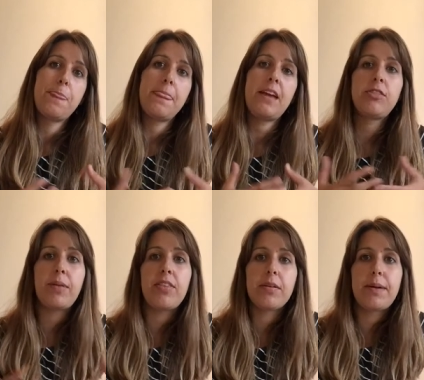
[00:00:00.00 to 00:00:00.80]

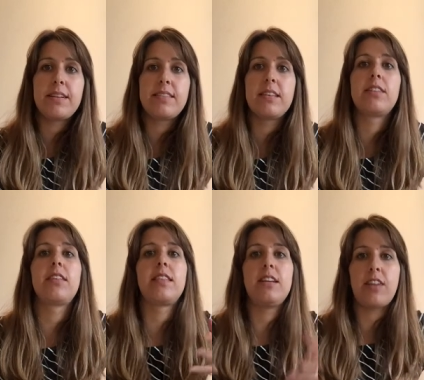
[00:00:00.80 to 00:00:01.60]
Naturopathic medicine looks
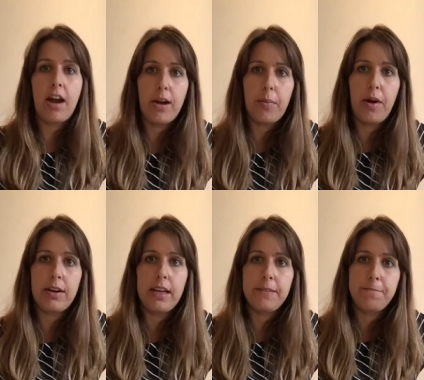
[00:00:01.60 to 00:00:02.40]
at the entire
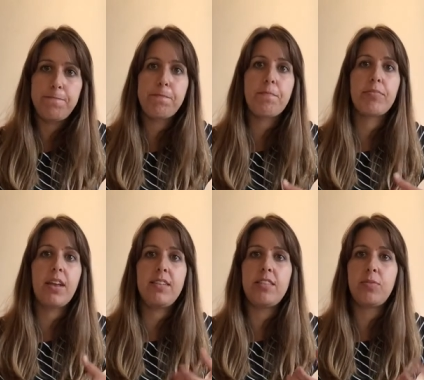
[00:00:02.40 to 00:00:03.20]
body,
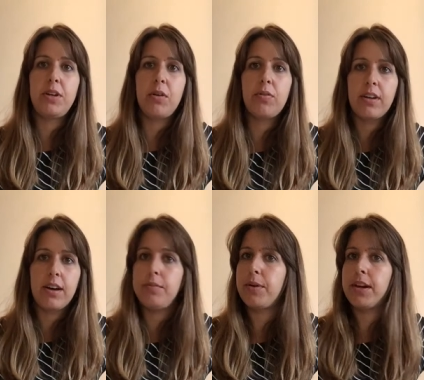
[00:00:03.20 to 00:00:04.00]
and since we know the
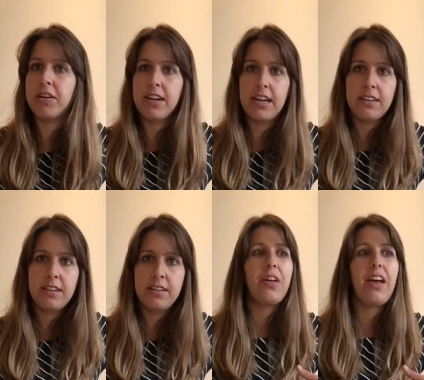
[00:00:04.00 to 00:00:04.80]
gut and brain are
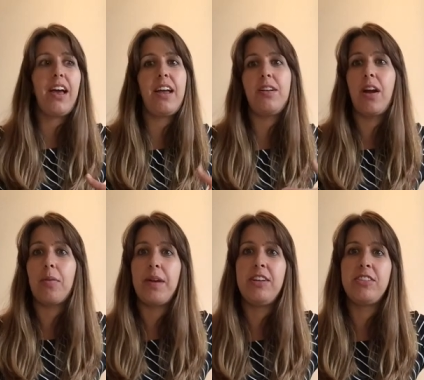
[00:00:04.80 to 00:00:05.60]
connected, and our
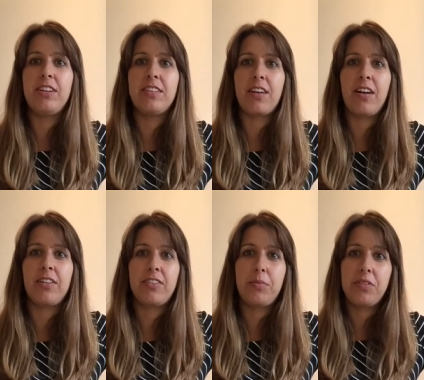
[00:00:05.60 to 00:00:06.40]
patients are
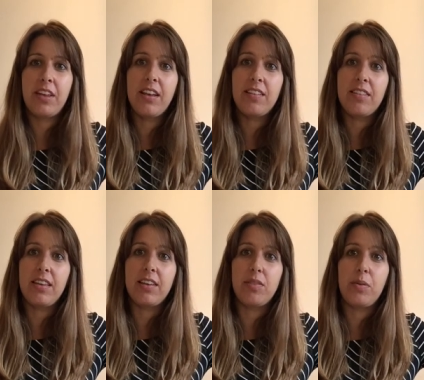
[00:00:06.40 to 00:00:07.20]

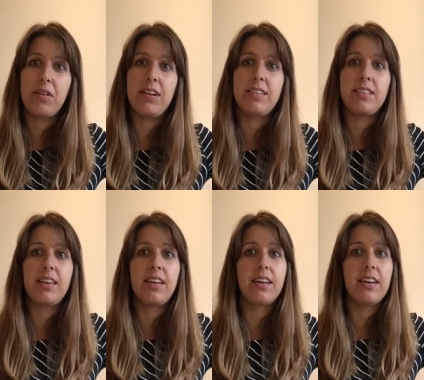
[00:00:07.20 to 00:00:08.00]
simultaneously
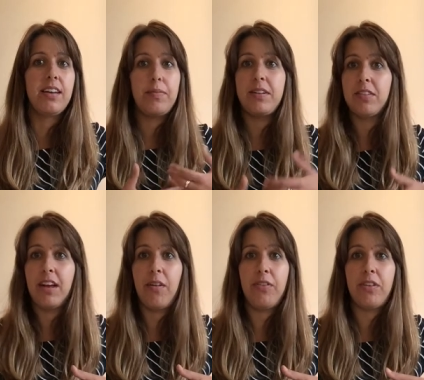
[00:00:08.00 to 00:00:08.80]
experiencing mental
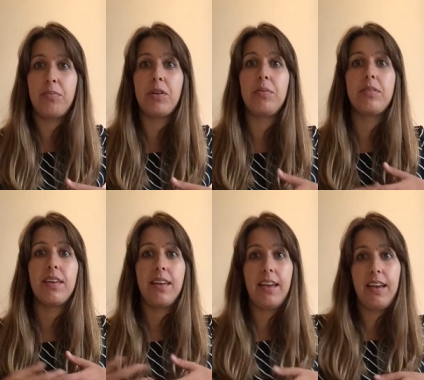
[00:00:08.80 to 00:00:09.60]
health symptoms
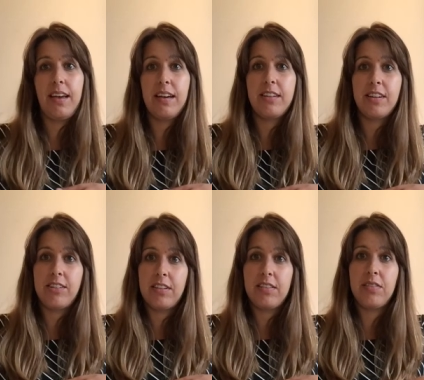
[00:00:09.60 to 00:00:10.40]
and
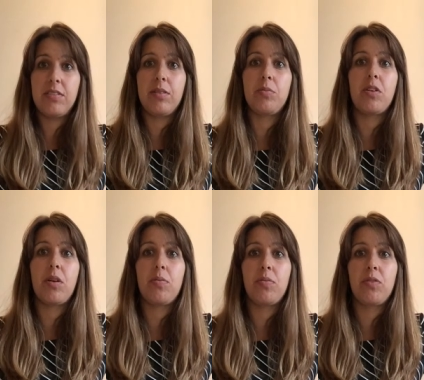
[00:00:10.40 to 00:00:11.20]
digestive
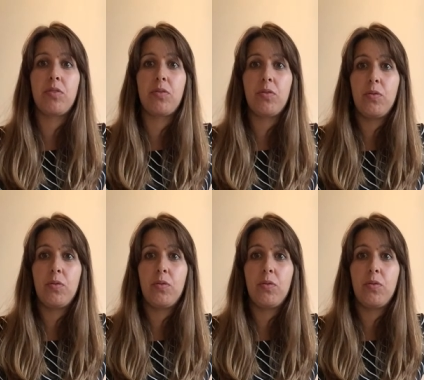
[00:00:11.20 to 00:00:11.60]
symptoms,